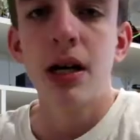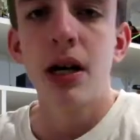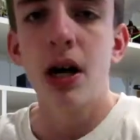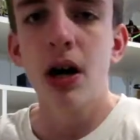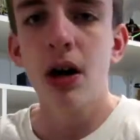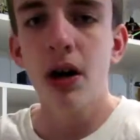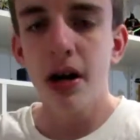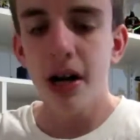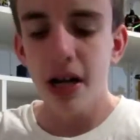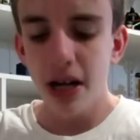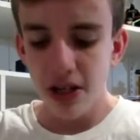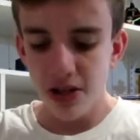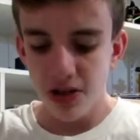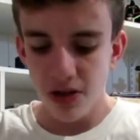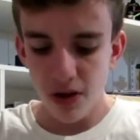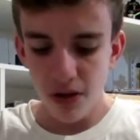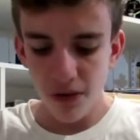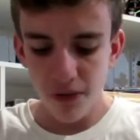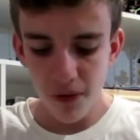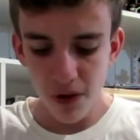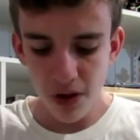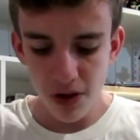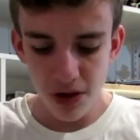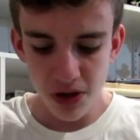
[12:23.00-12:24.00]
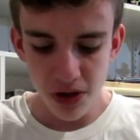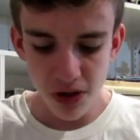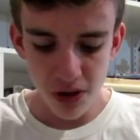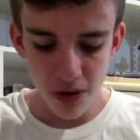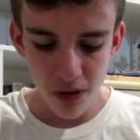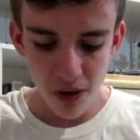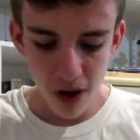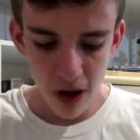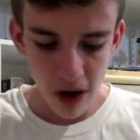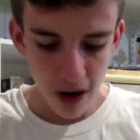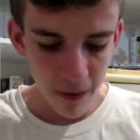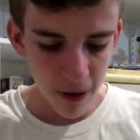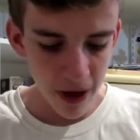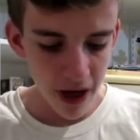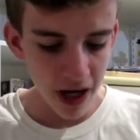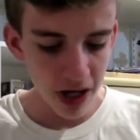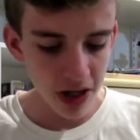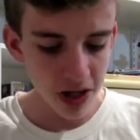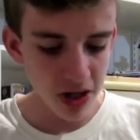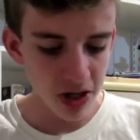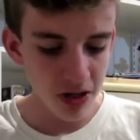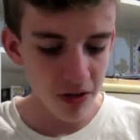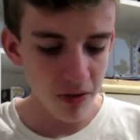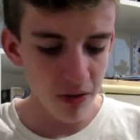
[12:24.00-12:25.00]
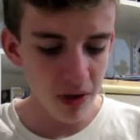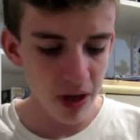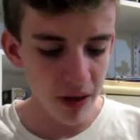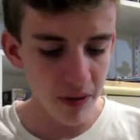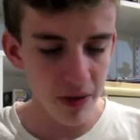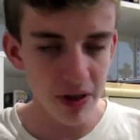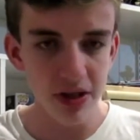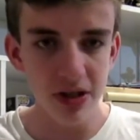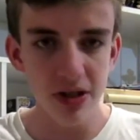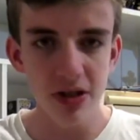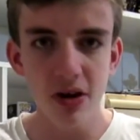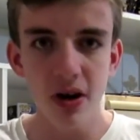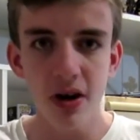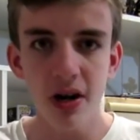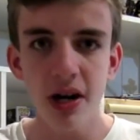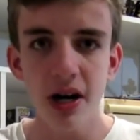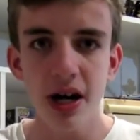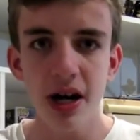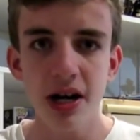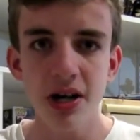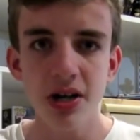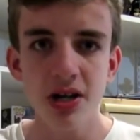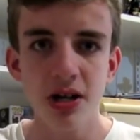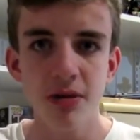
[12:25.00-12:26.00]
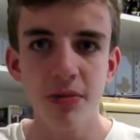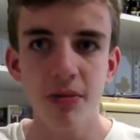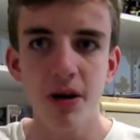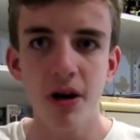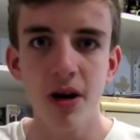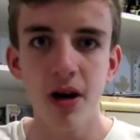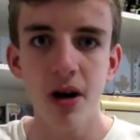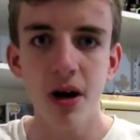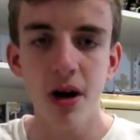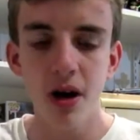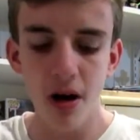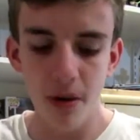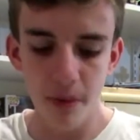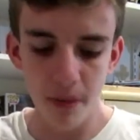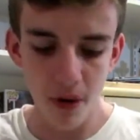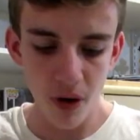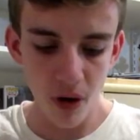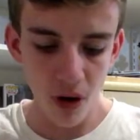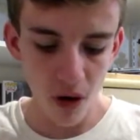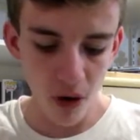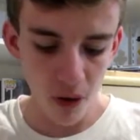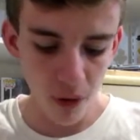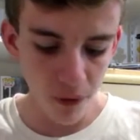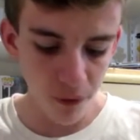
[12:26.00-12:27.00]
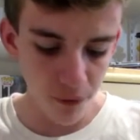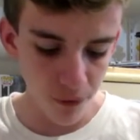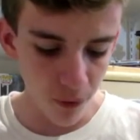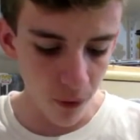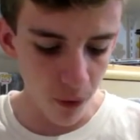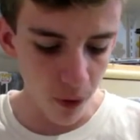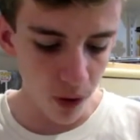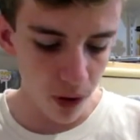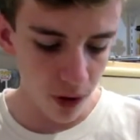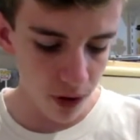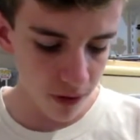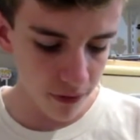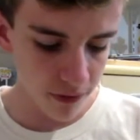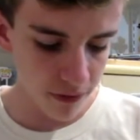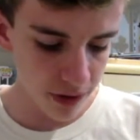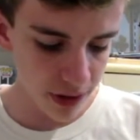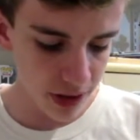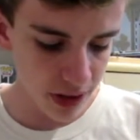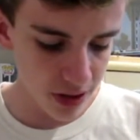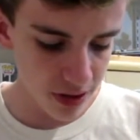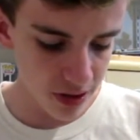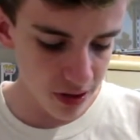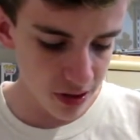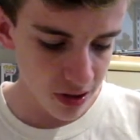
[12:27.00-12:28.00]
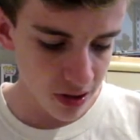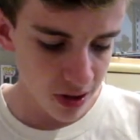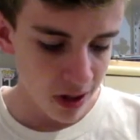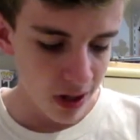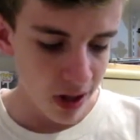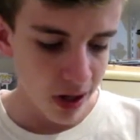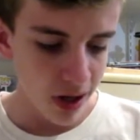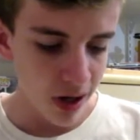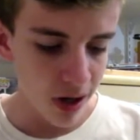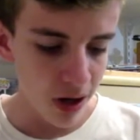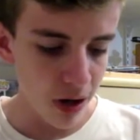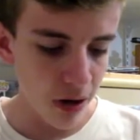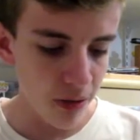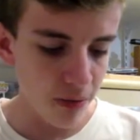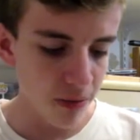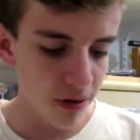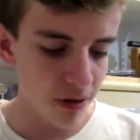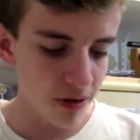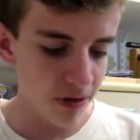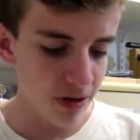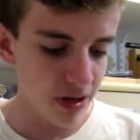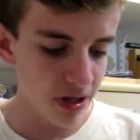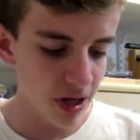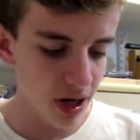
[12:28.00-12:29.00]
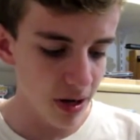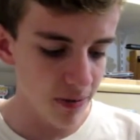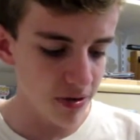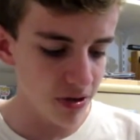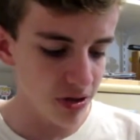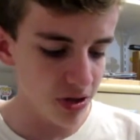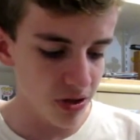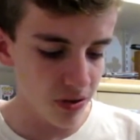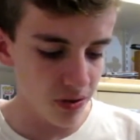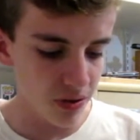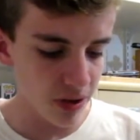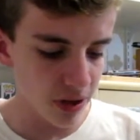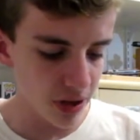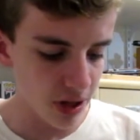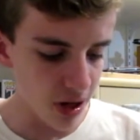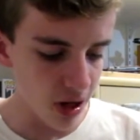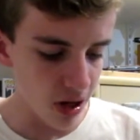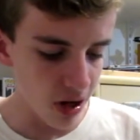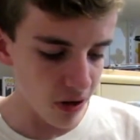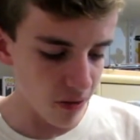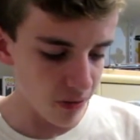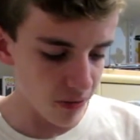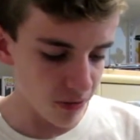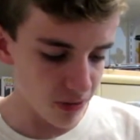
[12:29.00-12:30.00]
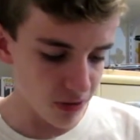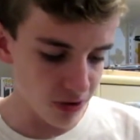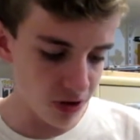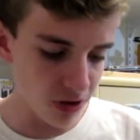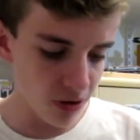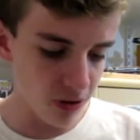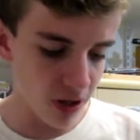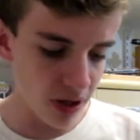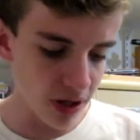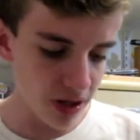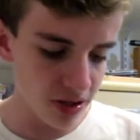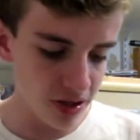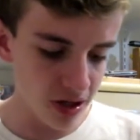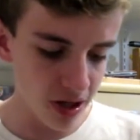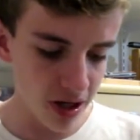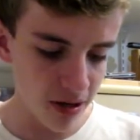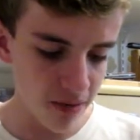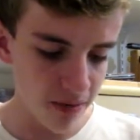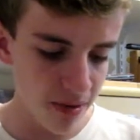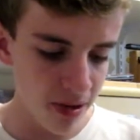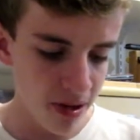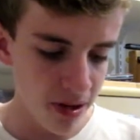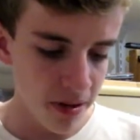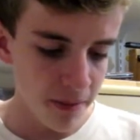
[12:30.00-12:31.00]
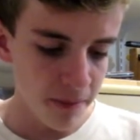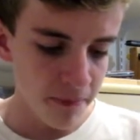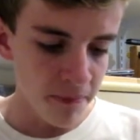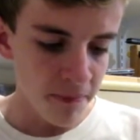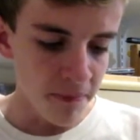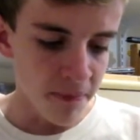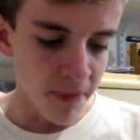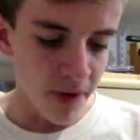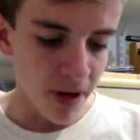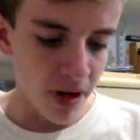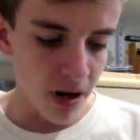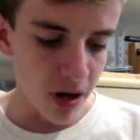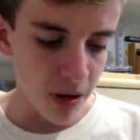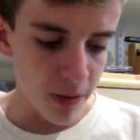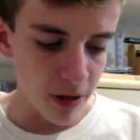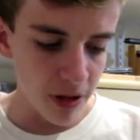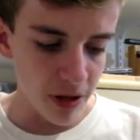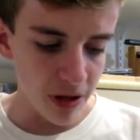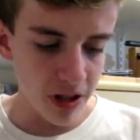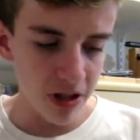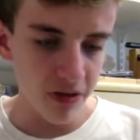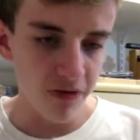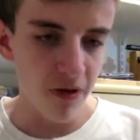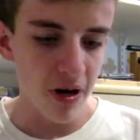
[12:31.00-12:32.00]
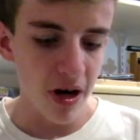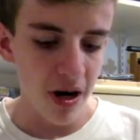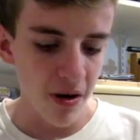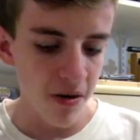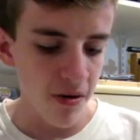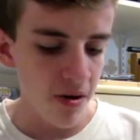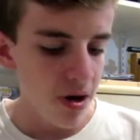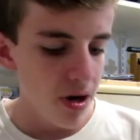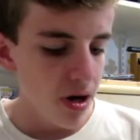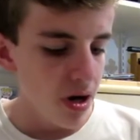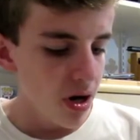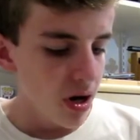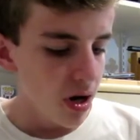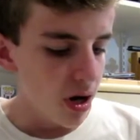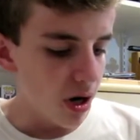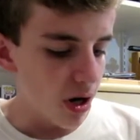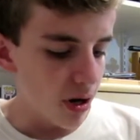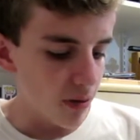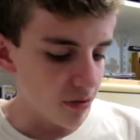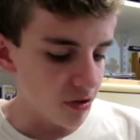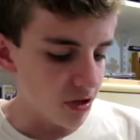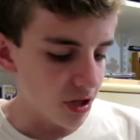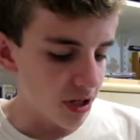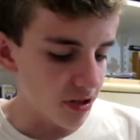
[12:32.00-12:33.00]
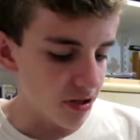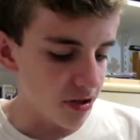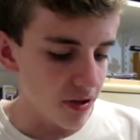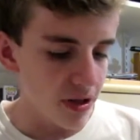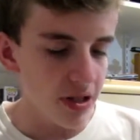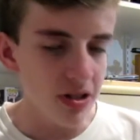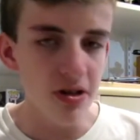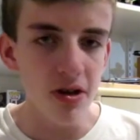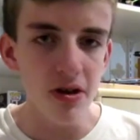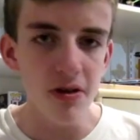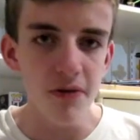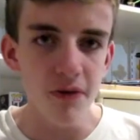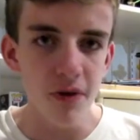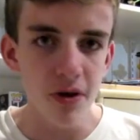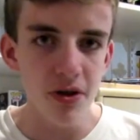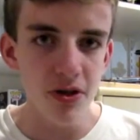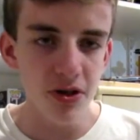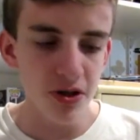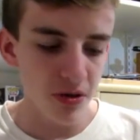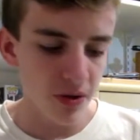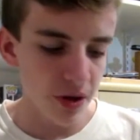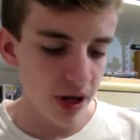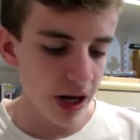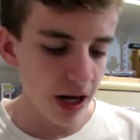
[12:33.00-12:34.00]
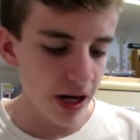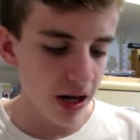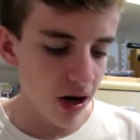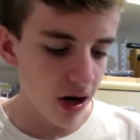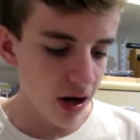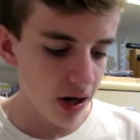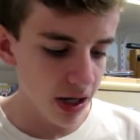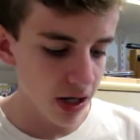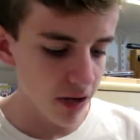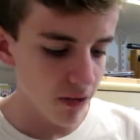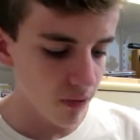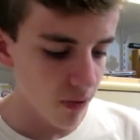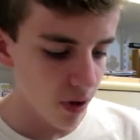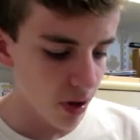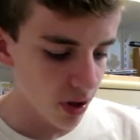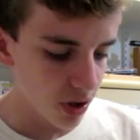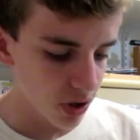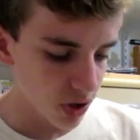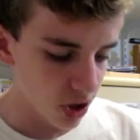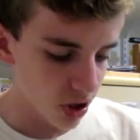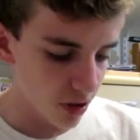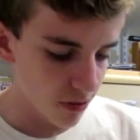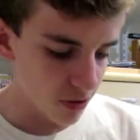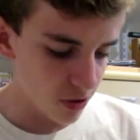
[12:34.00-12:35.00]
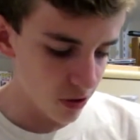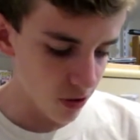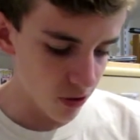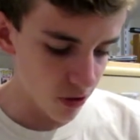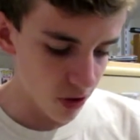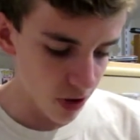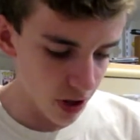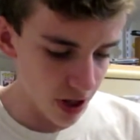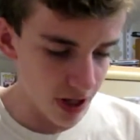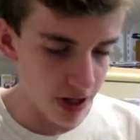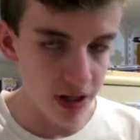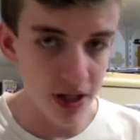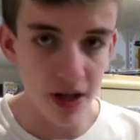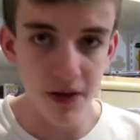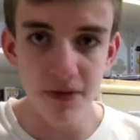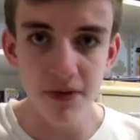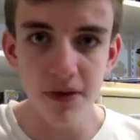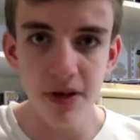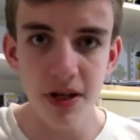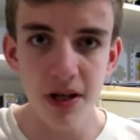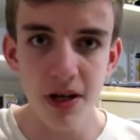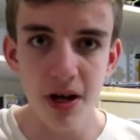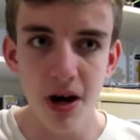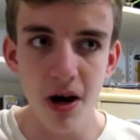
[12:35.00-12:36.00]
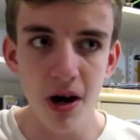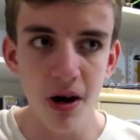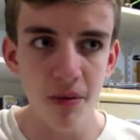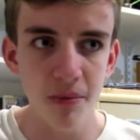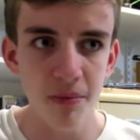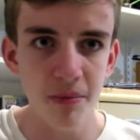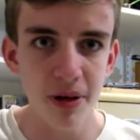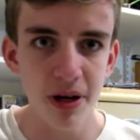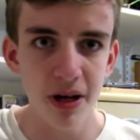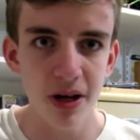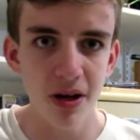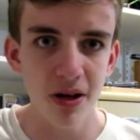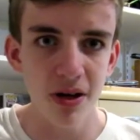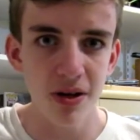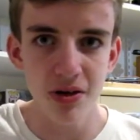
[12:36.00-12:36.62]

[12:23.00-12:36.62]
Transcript: Alright guys, so the first 2, I actually, when I went to Target, I actually bought all 4 of these, but I'm just doing 2 at a time, at least for now. So yeah, so these are the first 2 that I got in one trip, so I definitely hit bigger.